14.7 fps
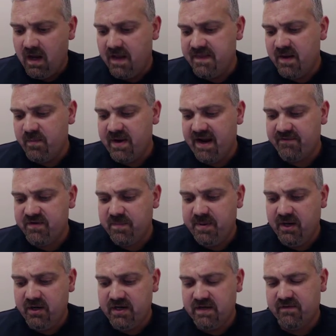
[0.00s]
And then we have the
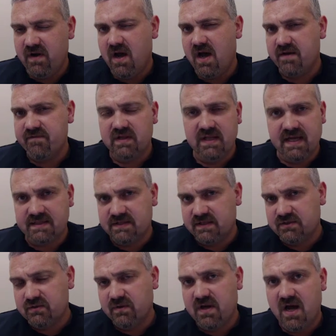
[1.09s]
period of
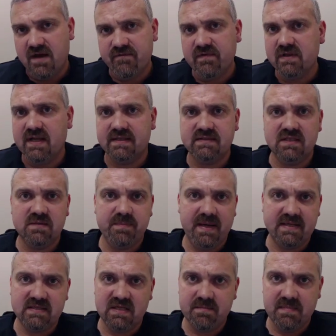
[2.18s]
convalescence. So, convalescence
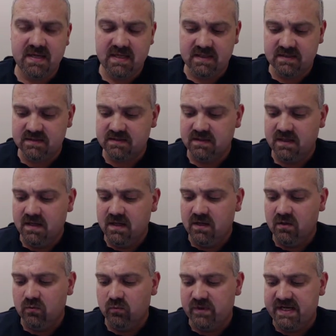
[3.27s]
basically means
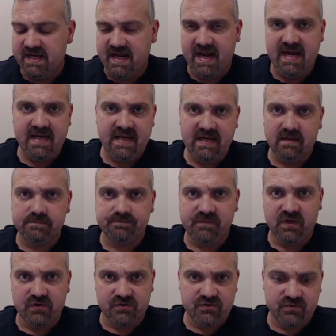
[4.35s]
regaining
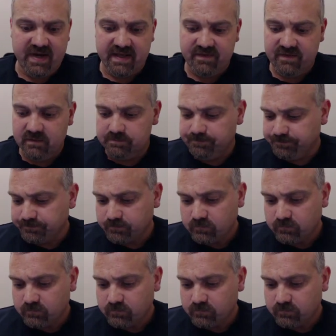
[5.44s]
your strength.